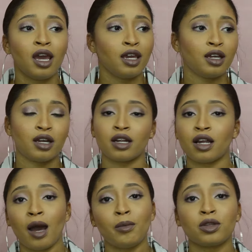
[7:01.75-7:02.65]
here
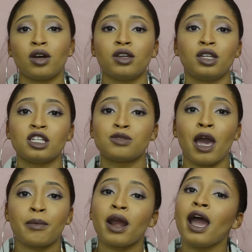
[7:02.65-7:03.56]
I'm gonna throw you this
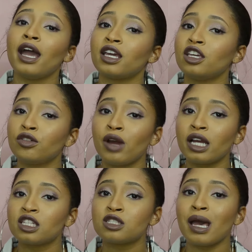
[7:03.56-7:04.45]
paper hey can you
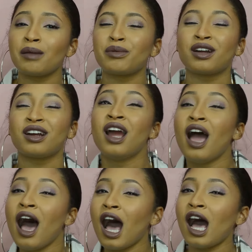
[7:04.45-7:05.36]
write this paper
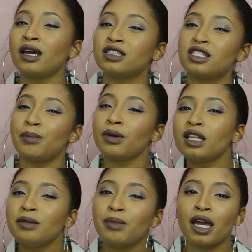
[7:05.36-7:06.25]
I
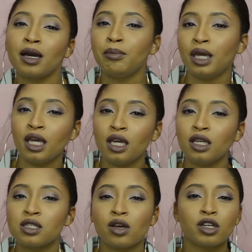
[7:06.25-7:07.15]
typically make a
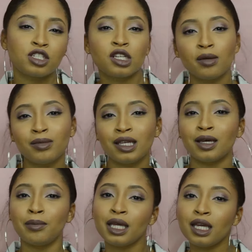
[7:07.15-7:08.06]
B so could you give me
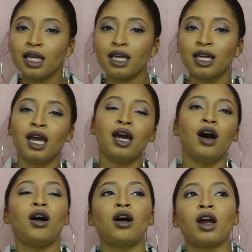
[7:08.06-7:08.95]
a B
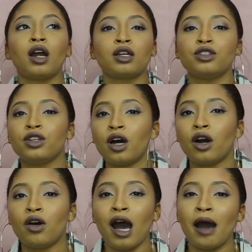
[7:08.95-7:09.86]
or you
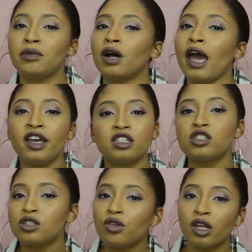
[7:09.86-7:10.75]
know I'm a A
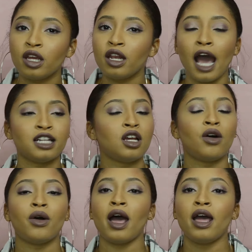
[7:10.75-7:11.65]
student I
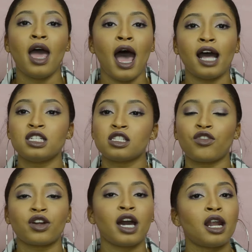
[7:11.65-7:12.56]
don't I just
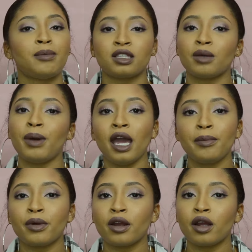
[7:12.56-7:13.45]
forgot about the
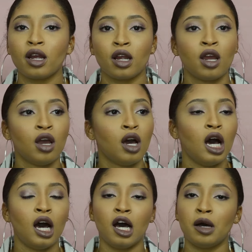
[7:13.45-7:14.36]
paper
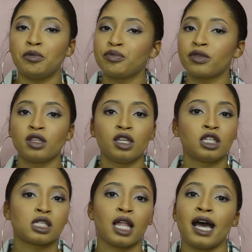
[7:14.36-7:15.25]
um
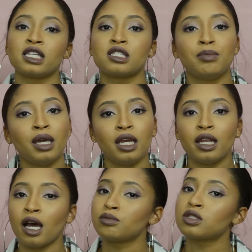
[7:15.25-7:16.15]
it's last minute
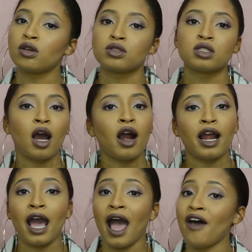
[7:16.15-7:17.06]
i'm so sorry
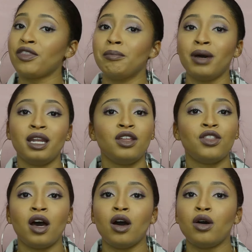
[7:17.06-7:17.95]
i have the money
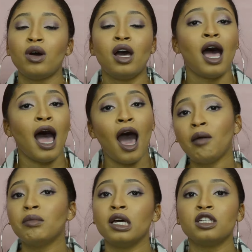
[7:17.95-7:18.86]
though how
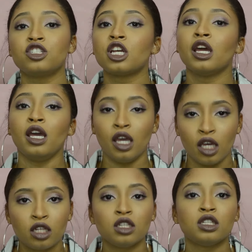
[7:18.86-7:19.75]
much
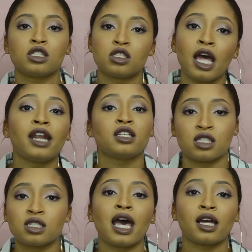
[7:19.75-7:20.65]
and this that is
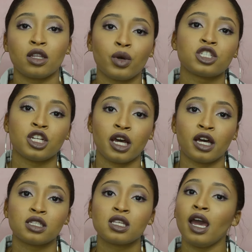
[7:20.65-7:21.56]
exactly what she
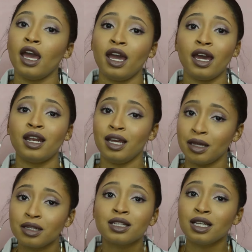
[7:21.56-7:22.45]
does and,
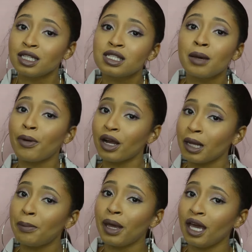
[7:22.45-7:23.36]
and it's a
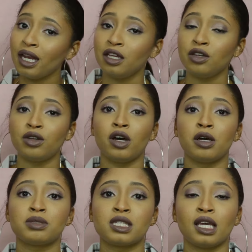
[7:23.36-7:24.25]
pretty penny you know what
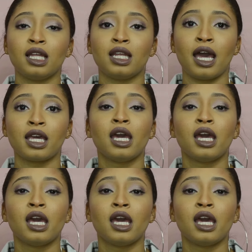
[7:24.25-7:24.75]
i'm saying like